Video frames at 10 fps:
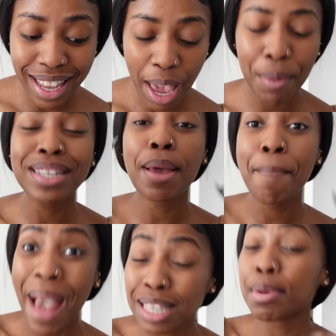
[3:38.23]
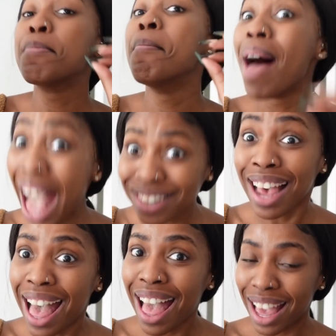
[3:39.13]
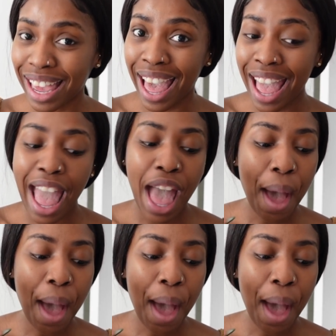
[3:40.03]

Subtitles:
And when I say max, I mean max, okay?